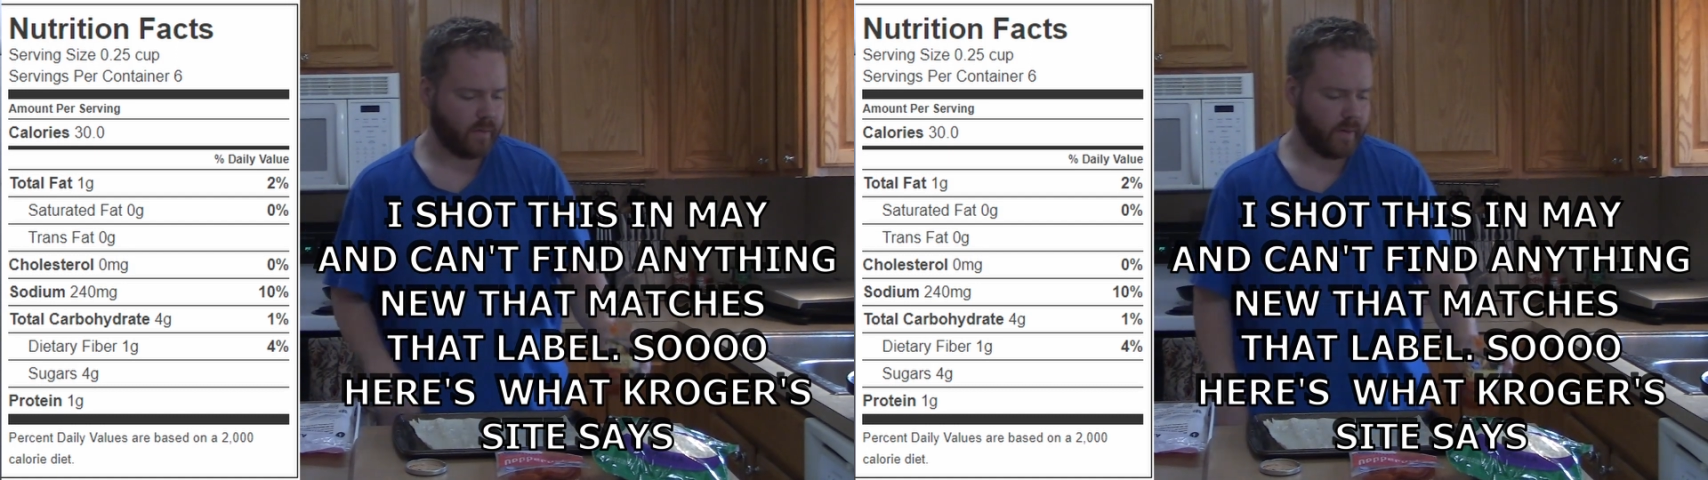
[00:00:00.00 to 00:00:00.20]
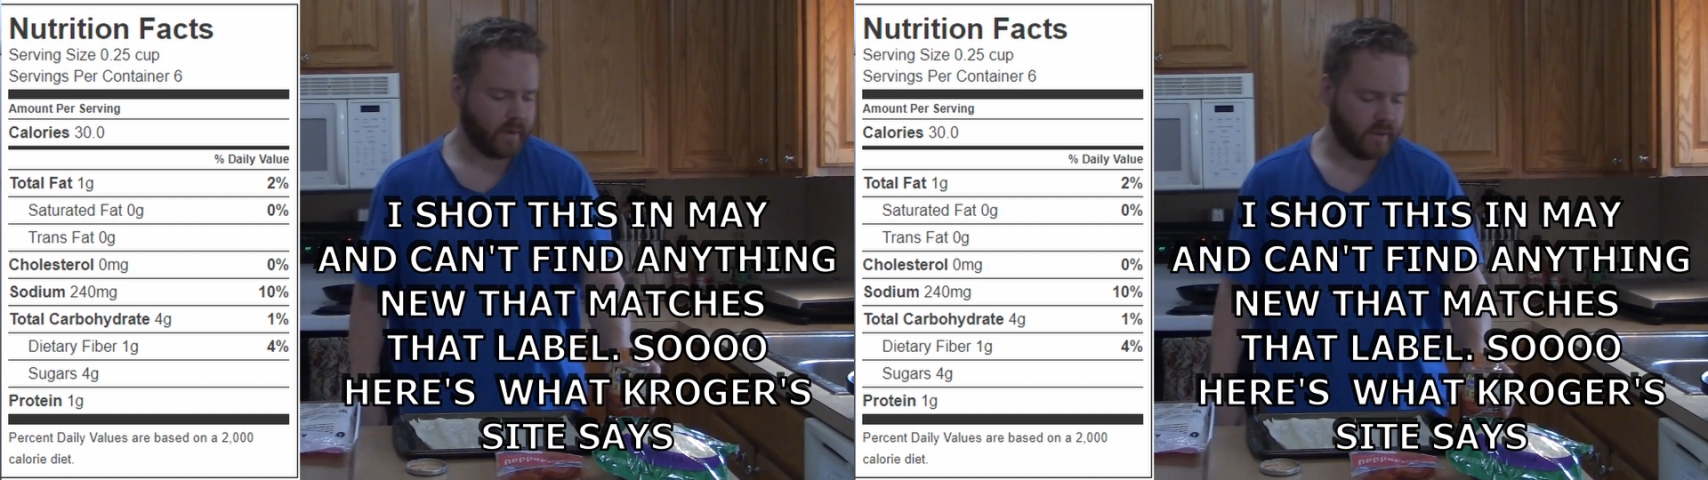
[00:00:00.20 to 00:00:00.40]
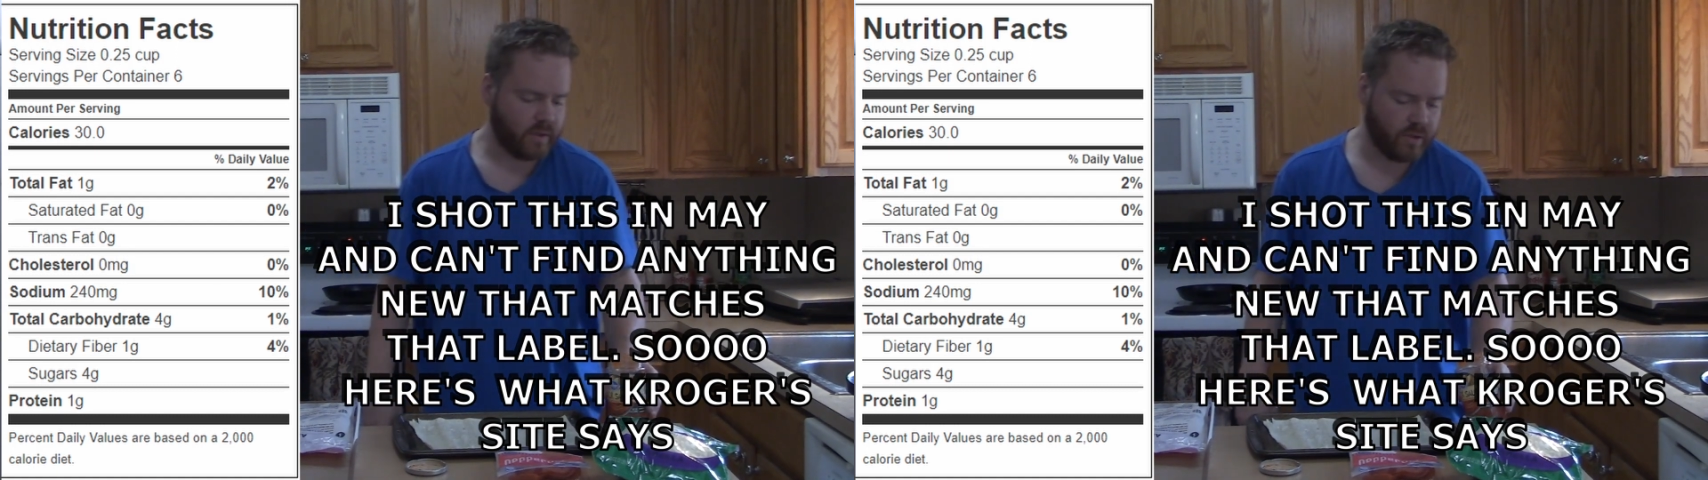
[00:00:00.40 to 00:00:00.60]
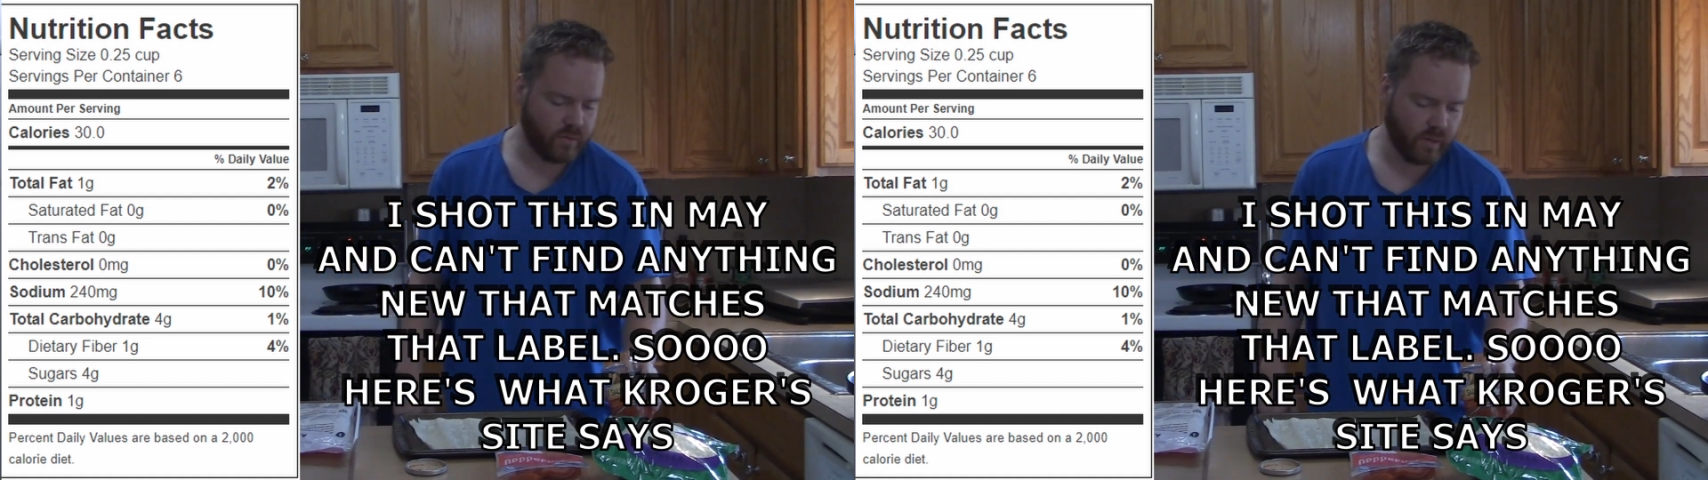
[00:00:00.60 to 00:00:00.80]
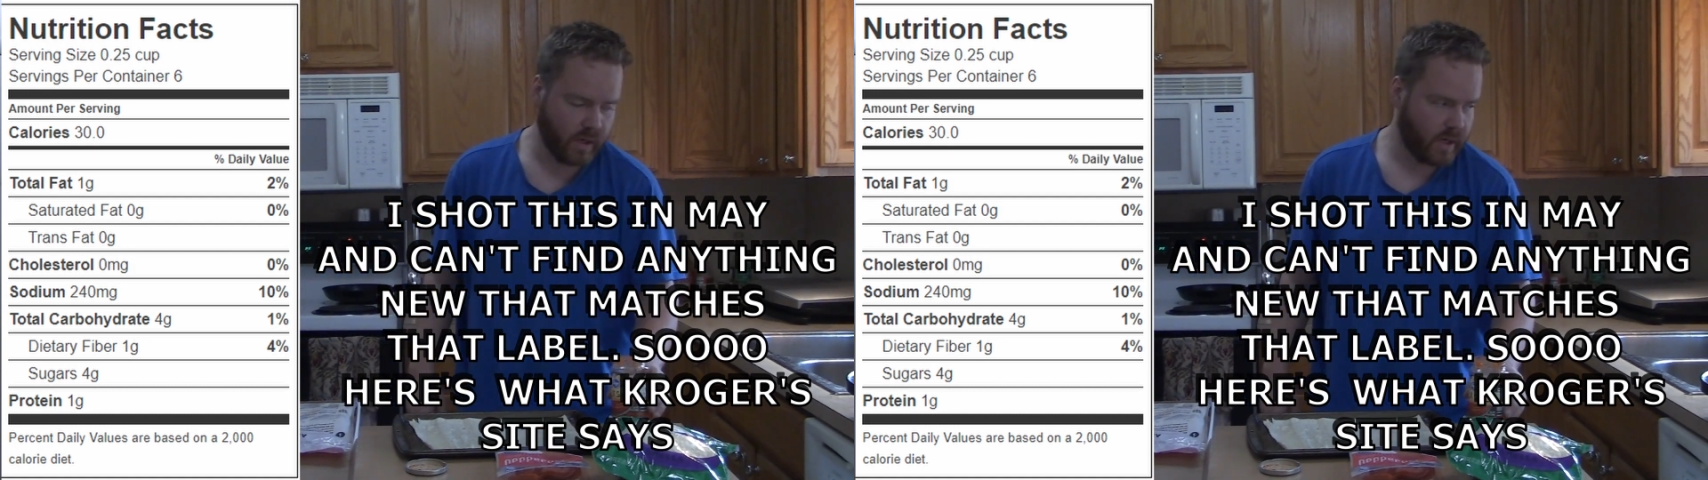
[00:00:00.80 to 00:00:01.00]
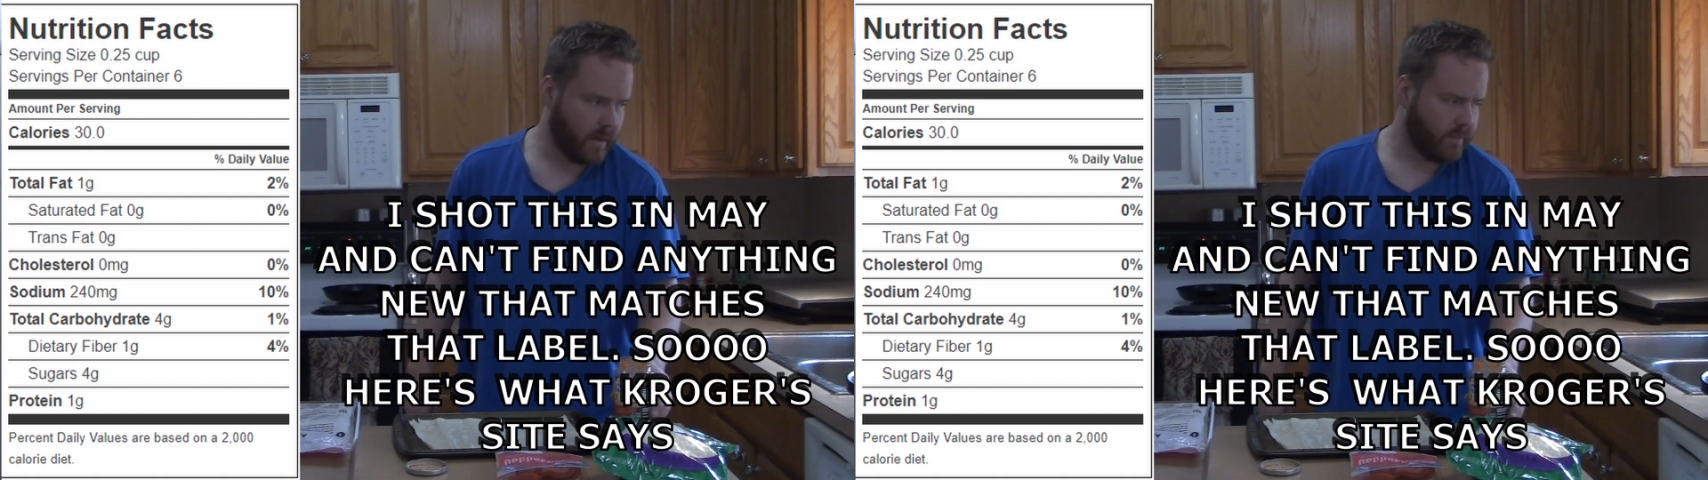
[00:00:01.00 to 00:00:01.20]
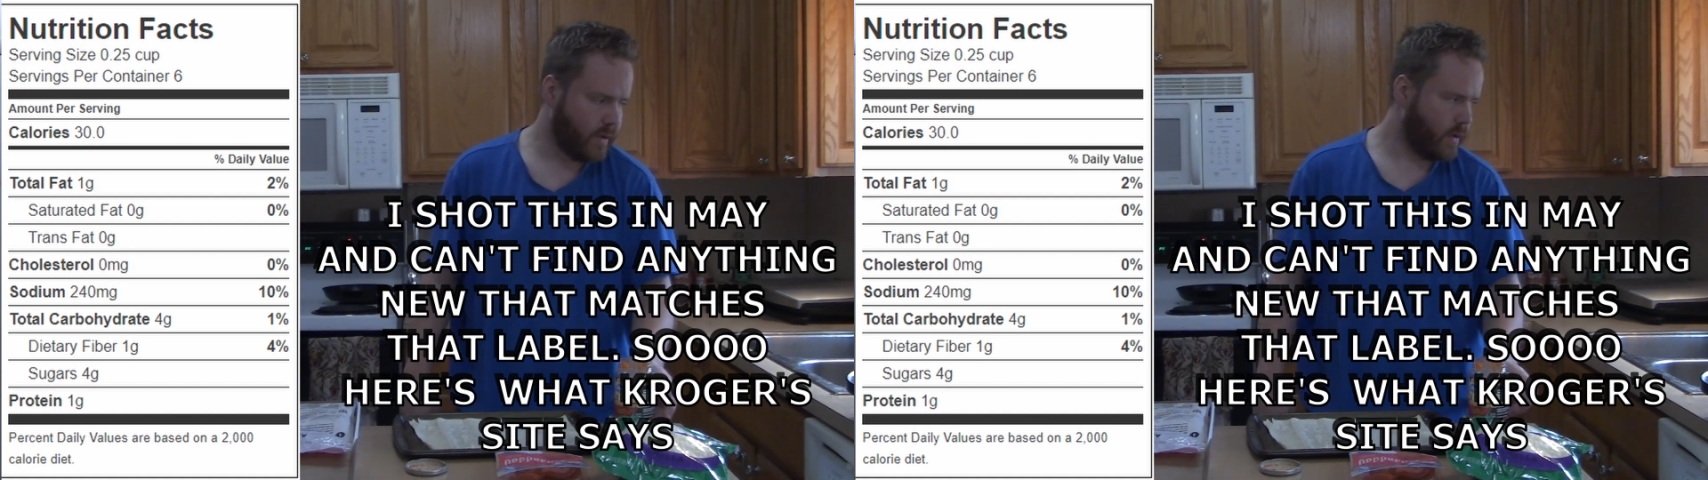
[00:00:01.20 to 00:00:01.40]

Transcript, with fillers: going to do a cup.